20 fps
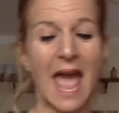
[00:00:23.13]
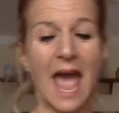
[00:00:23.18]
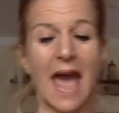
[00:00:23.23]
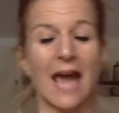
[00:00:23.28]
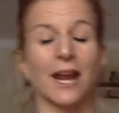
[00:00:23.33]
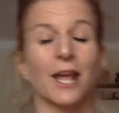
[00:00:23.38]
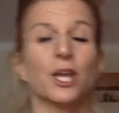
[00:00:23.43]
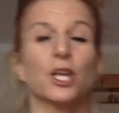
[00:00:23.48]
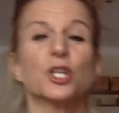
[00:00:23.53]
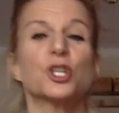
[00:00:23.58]

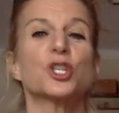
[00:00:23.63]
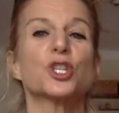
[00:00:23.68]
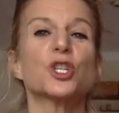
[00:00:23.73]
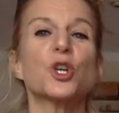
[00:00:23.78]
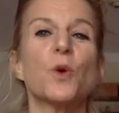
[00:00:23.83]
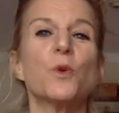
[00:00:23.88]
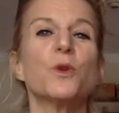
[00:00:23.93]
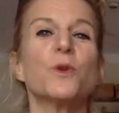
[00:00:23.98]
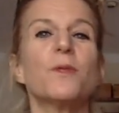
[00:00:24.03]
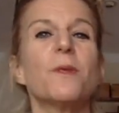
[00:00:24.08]
And I'm going to
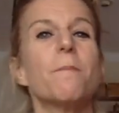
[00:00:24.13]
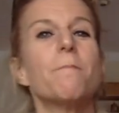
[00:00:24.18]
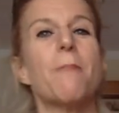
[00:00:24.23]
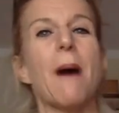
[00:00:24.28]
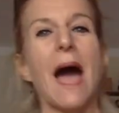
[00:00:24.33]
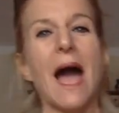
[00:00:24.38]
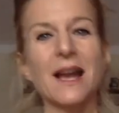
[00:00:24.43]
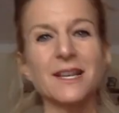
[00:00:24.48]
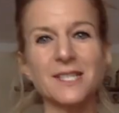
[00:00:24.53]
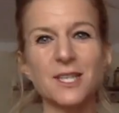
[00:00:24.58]
show you the
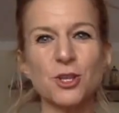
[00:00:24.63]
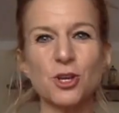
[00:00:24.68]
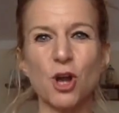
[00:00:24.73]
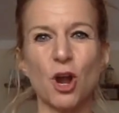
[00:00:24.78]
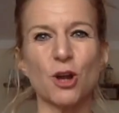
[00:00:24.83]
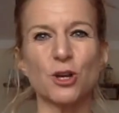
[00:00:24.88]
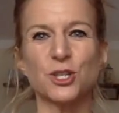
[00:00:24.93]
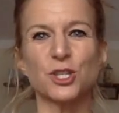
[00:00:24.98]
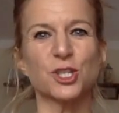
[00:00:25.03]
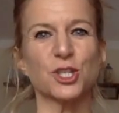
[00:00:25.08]
backs of the
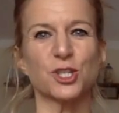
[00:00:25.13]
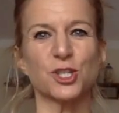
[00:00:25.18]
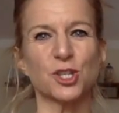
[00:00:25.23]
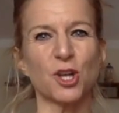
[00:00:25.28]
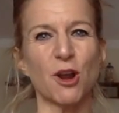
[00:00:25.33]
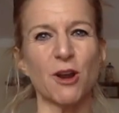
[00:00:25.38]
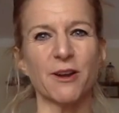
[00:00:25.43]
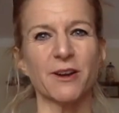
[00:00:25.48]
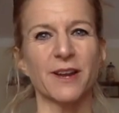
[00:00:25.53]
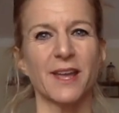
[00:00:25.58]
cards to
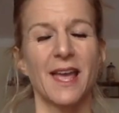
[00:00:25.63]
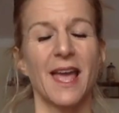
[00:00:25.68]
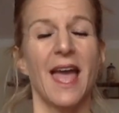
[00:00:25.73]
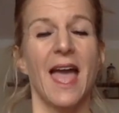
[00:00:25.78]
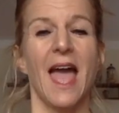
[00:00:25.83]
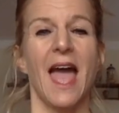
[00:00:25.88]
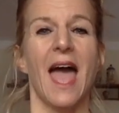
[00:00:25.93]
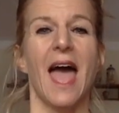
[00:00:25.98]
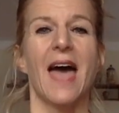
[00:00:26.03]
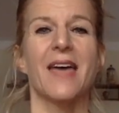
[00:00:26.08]
start.
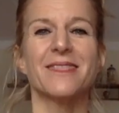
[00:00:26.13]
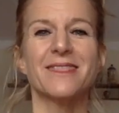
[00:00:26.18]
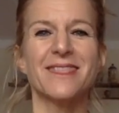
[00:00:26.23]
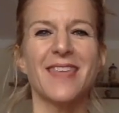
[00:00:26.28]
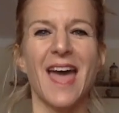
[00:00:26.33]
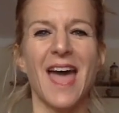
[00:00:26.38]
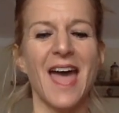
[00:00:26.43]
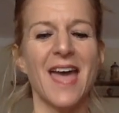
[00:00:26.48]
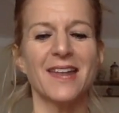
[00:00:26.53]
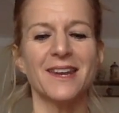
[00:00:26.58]
And
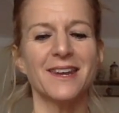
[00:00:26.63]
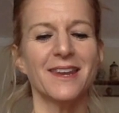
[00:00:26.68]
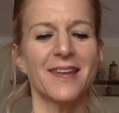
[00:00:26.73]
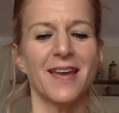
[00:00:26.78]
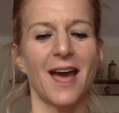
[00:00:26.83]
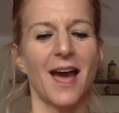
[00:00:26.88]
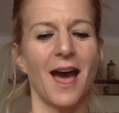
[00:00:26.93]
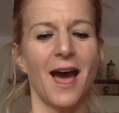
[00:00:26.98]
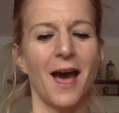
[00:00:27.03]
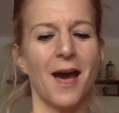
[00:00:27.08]
then
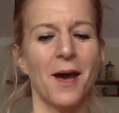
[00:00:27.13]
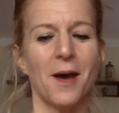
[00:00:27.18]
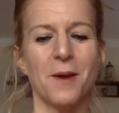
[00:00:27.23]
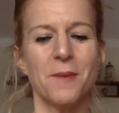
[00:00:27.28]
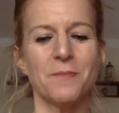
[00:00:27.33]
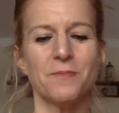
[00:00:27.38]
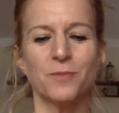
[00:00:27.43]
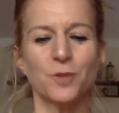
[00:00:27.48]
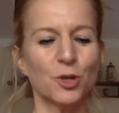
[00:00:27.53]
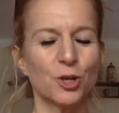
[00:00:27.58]

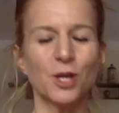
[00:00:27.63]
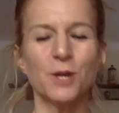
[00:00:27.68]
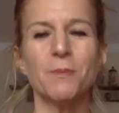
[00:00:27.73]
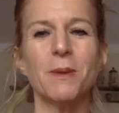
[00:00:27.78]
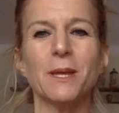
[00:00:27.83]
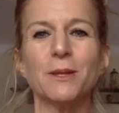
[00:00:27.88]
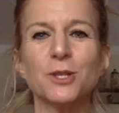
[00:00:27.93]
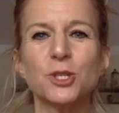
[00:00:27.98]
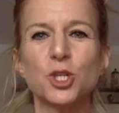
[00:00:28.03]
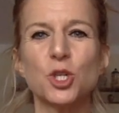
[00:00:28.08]
you're going to be
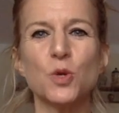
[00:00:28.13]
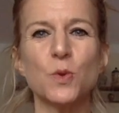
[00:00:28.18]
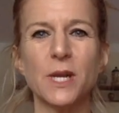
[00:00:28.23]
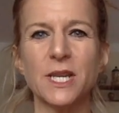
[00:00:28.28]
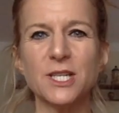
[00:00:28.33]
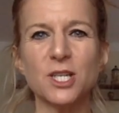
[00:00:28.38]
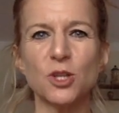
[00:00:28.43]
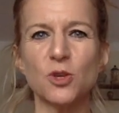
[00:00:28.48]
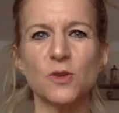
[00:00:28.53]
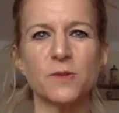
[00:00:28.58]
able to tune
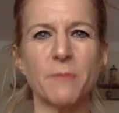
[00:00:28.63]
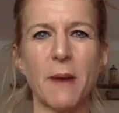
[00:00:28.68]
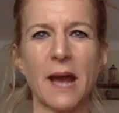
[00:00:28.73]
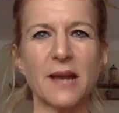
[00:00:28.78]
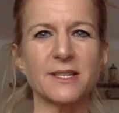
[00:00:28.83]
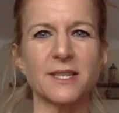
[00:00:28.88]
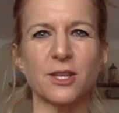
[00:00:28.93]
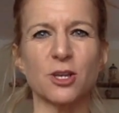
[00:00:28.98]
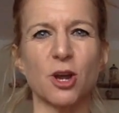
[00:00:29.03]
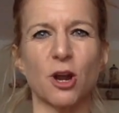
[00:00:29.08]
into those
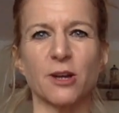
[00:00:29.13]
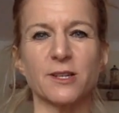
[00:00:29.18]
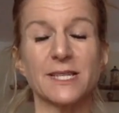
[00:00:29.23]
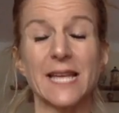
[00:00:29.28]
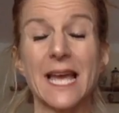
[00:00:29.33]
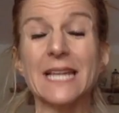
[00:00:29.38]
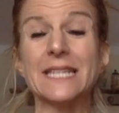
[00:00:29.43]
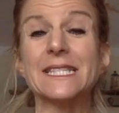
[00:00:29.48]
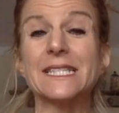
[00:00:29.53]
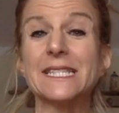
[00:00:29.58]
backs of the cards
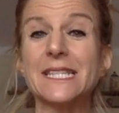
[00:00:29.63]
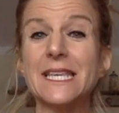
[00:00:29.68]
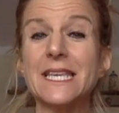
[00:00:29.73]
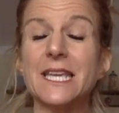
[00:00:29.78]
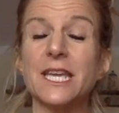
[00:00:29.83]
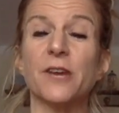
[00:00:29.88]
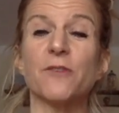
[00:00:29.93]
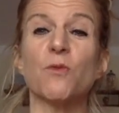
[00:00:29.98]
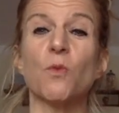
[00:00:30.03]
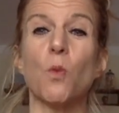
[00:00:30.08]
and
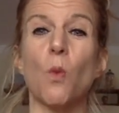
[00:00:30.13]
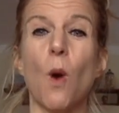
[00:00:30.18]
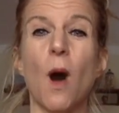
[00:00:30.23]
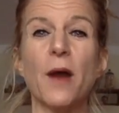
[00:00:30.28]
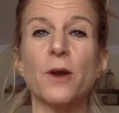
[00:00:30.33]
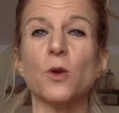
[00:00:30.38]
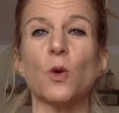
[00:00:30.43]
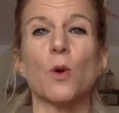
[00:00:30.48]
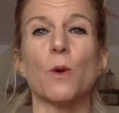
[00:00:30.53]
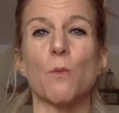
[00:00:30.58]
see if
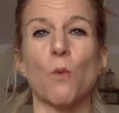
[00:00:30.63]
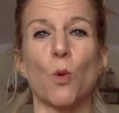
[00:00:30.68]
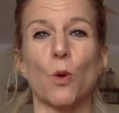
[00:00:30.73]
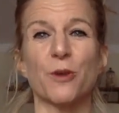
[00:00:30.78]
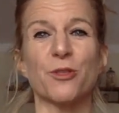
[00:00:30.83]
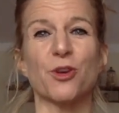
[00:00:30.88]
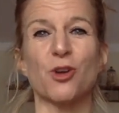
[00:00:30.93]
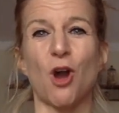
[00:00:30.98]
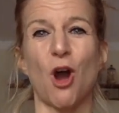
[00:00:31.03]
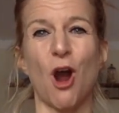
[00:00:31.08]
one or more
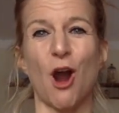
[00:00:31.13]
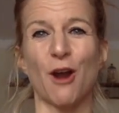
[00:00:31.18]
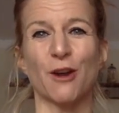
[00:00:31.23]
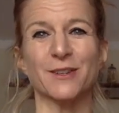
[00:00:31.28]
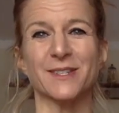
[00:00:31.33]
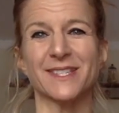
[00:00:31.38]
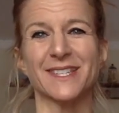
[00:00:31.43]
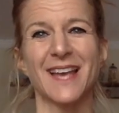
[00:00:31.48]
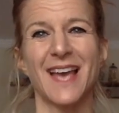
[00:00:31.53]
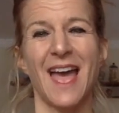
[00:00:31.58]
of the
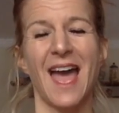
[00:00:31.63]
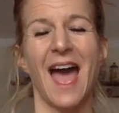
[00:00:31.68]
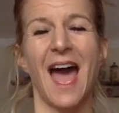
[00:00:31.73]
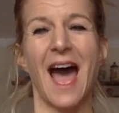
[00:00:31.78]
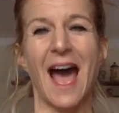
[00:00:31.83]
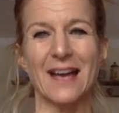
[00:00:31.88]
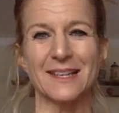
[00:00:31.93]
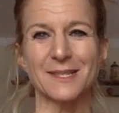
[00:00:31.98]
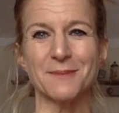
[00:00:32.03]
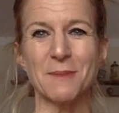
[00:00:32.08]
cards
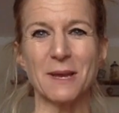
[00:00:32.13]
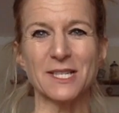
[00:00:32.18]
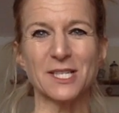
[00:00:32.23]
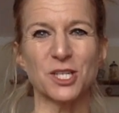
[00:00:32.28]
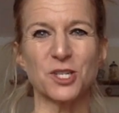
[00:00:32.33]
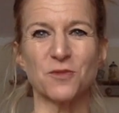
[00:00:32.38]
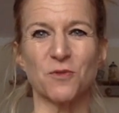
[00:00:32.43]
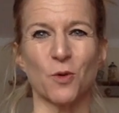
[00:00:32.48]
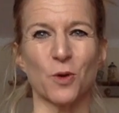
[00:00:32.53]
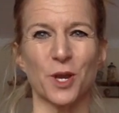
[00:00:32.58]
has a
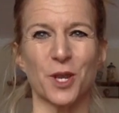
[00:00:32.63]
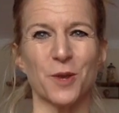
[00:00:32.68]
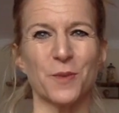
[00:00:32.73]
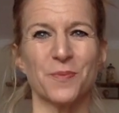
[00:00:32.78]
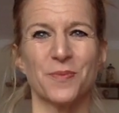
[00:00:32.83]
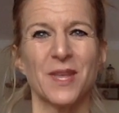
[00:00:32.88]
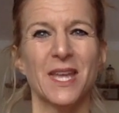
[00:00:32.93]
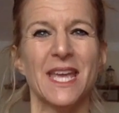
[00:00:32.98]
message for you.